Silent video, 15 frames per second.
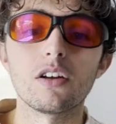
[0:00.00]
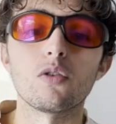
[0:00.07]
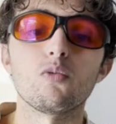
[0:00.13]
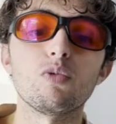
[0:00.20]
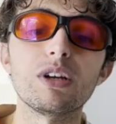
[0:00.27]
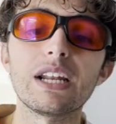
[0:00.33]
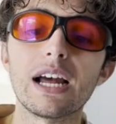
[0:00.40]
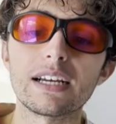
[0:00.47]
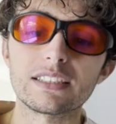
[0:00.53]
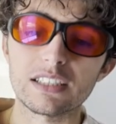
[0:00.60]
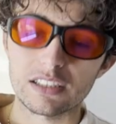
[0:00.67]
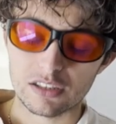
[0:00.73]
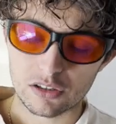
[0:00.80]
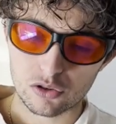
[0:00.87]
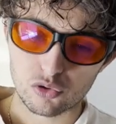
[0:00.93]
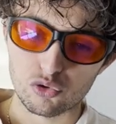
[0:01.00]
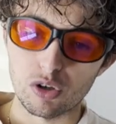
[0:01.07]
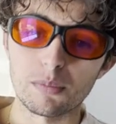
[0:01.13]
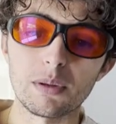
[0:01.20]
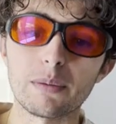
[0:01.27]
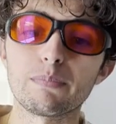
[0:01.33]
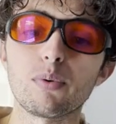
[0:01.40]
Redox is
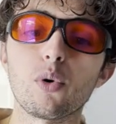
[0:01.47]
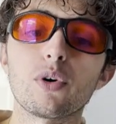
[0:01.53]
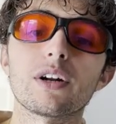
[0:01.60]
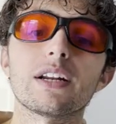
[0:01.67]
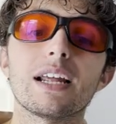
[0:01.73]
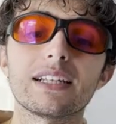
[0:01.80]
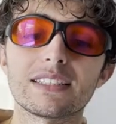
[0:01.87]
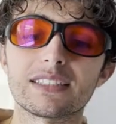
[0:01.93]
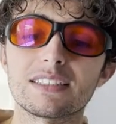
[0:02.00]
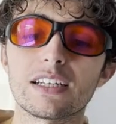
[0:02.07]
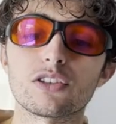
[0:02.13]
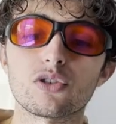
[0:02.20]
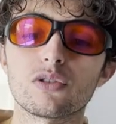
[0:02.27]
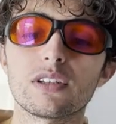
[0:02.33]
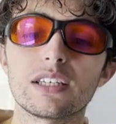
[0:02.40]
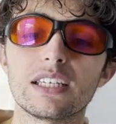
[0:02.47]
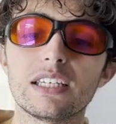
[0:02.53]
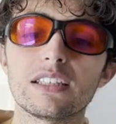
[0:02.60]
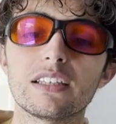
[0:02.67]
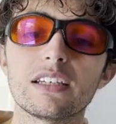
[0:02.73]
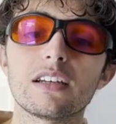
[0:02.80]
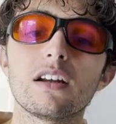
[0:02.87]
extremely important and central to
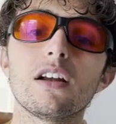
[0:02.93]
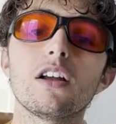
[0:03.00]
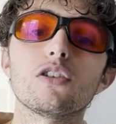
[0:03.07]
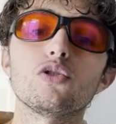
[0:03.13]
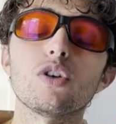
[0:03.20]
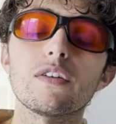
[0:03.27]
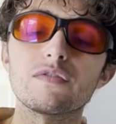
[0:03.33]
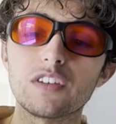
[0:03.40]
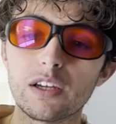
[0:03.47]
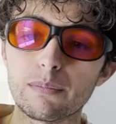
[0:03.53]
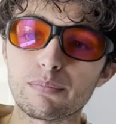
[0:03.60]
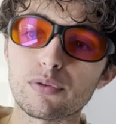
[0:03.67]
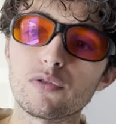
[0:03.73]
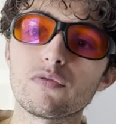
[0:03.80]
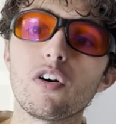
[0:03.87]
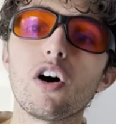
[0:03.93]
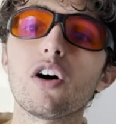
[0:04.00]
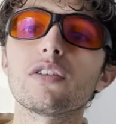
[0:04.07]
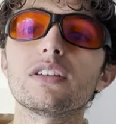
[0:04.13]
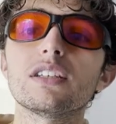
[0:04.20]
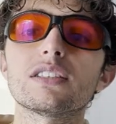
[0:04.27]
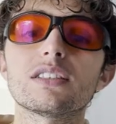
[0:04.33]
healing. You have to improve all
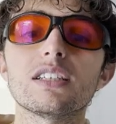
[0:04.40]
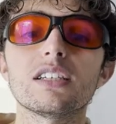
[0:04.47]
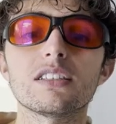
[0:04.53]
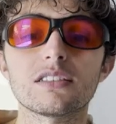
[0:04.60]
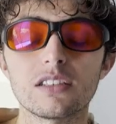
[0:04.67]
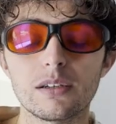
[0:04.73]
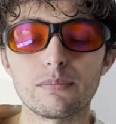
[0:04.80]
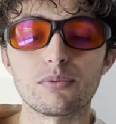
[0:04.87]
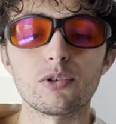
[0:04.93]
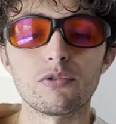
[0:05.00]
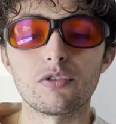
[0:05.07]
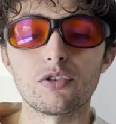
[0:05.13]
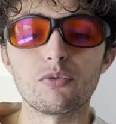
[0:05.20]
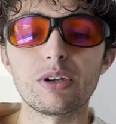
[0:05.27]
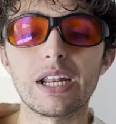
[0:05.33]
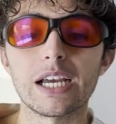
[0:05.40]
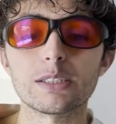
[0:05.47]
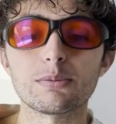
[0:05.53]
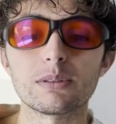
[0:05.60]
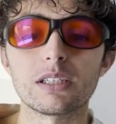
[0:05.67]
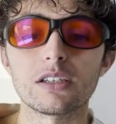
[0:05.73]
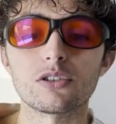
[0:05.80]
these things to improve your redox
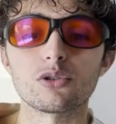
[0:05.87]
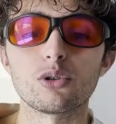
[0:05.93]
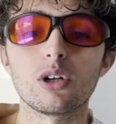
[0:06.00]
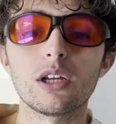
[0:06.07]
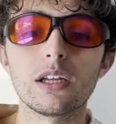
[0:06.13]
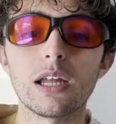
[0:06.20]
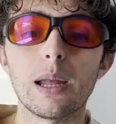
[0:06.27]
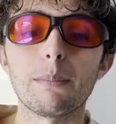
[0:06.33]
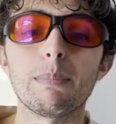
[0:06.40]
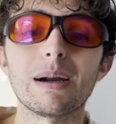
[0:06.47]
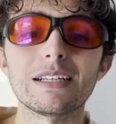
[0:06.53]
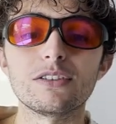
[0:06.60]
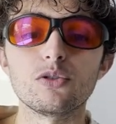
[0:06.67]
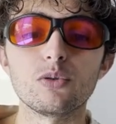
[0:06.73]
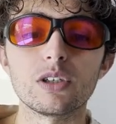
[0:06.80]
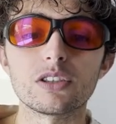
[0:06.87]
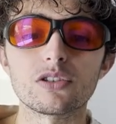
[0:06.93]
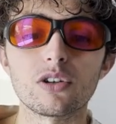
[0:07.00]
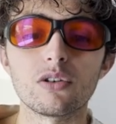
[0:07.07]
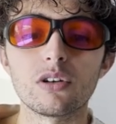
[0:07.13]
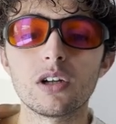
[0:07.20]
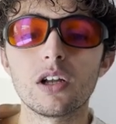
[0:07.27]
potential. And by doing
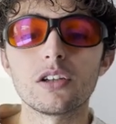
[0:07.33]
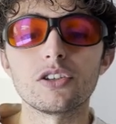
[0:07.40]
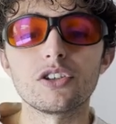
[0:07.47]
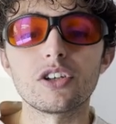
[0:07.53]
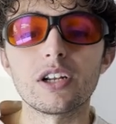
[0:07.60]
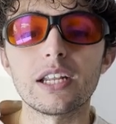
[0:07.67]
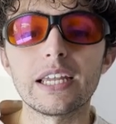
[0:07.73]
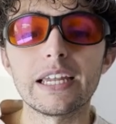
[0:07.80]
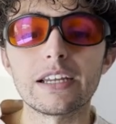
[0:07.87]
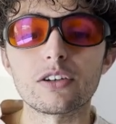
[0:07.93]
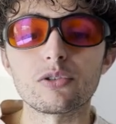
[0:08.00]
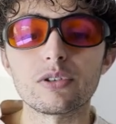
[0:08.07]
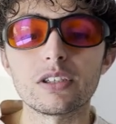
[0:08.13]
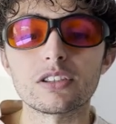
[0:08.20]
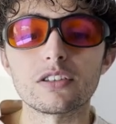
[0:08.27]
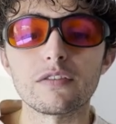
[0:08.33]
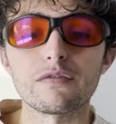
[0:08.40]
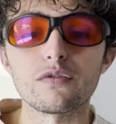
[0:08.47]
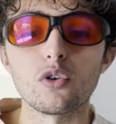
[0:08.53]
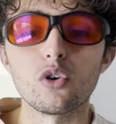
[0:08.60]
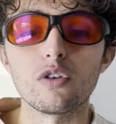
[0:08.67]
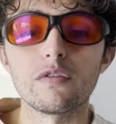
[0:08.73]
so, you're going to increase the
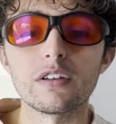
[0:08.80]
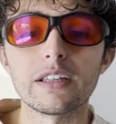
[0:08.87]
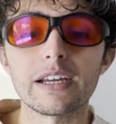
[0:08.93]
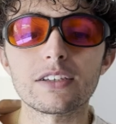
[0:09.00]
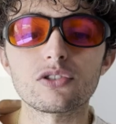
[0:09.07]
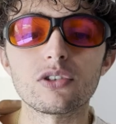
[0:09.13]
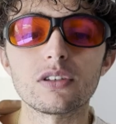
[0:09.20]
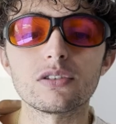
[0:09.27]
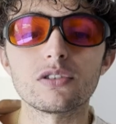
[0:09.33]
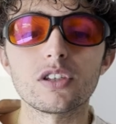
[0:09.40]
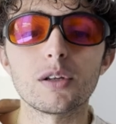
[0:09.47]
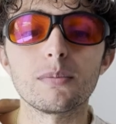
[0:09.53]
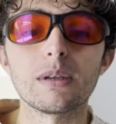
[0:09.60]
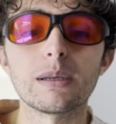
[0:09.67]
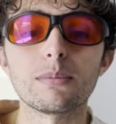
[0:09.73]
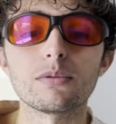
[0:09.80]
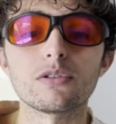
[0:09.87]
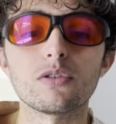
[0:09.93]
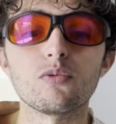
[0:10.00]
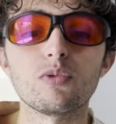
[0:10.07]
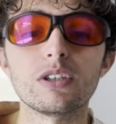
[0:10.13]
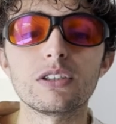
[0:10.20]
flow of electrons. You're going to be able
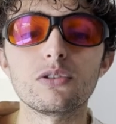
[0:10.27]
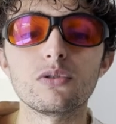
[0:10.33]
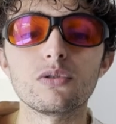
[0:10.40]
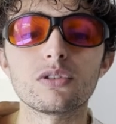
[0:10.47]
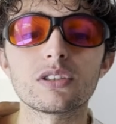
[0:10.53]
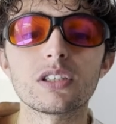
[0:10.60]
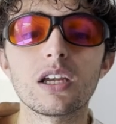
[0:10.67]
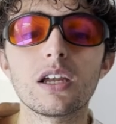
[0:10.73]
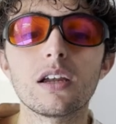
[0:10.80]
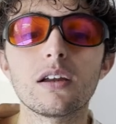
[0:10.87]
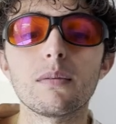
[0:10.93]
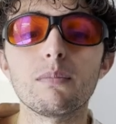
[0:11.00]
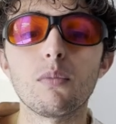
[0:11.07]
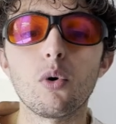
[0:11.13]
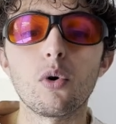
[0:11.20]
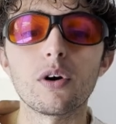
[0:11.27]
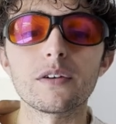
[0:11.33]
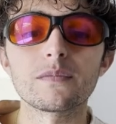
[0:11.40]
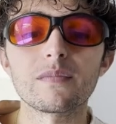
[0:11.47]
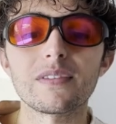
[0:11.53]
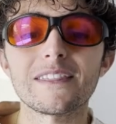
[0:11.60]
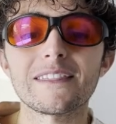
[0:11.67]
to reduce more,
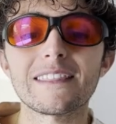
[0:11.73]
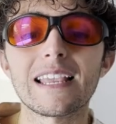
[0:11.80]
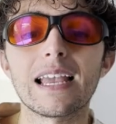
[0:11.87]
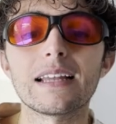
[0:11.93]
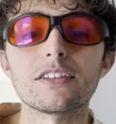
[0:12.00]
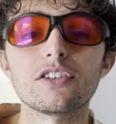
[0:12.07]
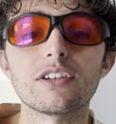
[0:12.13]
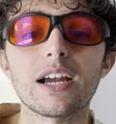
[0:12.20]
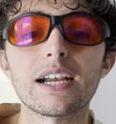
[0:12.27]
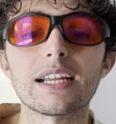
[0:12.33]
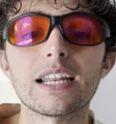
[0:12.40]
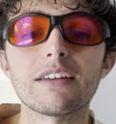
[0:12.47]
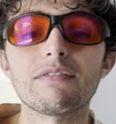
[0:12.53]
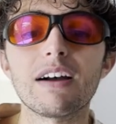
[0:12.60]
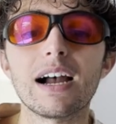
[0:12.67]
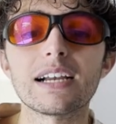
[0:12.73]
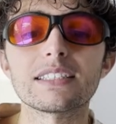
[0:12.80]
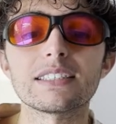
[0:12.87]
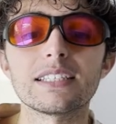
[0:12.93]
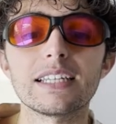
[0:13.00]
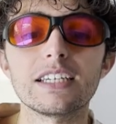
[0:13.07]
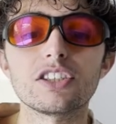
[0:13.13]
and you're not going to have
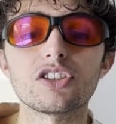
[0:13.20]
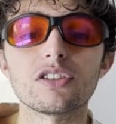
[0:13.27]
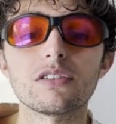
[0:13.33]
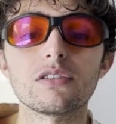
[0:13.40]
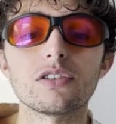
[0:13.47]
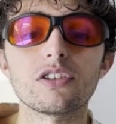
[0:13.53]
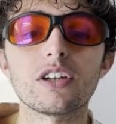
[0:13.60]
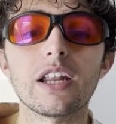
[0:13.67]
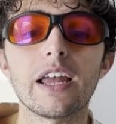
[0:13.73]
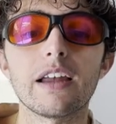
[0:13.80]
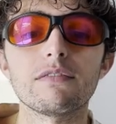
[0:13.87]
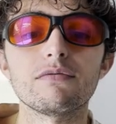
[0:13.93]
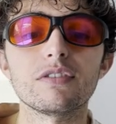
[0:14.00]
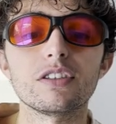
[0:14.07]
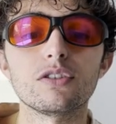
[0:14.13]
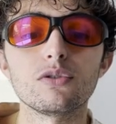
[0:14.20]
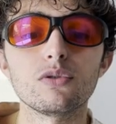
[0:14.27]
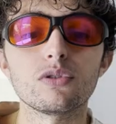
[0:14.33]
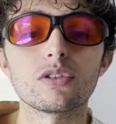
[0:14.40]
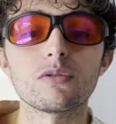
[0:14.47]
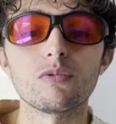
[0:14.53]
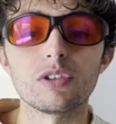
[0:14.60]
oxidation. You're going to have
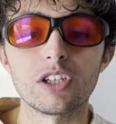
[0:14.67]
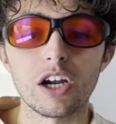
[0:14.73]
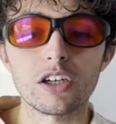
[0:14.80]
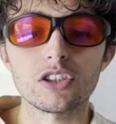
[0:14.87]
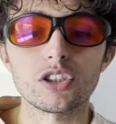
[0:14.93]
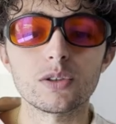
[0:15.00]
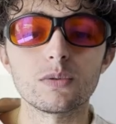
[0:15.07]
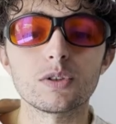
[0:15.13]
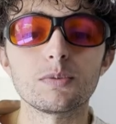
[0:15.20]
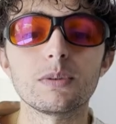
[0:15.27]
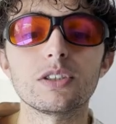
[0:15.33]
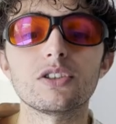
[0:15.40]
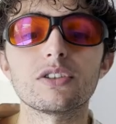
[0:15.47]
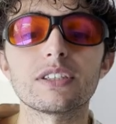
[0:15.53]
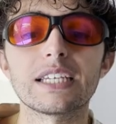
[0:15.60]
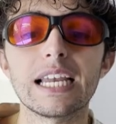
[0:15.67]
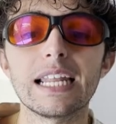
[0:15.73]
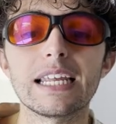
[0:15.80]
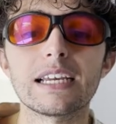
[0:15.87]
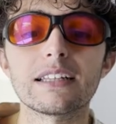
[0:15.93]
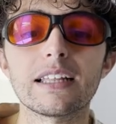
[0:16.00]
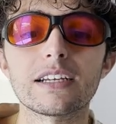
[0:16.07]
reduction, which means you're
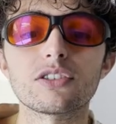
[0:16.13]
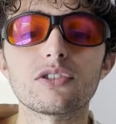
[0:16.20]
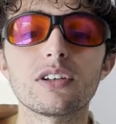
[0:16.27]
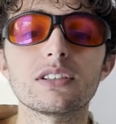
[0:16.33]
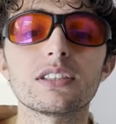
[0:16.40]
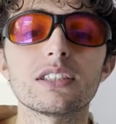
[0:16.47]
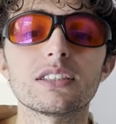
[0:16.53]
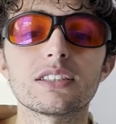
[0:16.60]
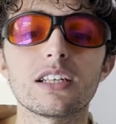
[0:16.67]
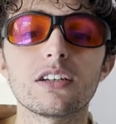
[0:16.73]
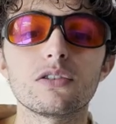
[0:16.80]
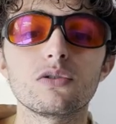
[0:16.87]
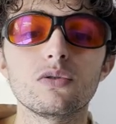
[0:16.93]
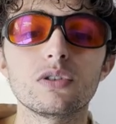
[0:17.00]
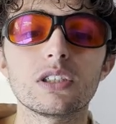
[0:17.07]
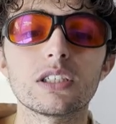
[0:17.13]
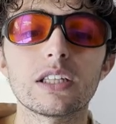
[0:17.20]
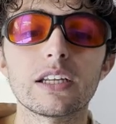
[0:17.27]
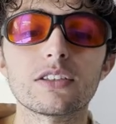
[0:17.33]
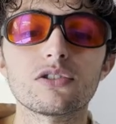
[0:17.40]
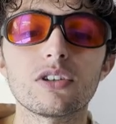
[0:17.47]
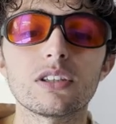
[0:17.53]
gaining electrons instead of losing
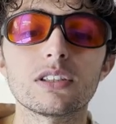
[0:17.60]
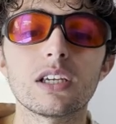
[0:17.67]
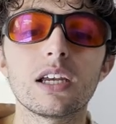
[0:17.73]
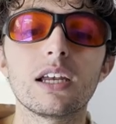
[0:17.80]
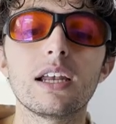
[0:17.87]
electrons.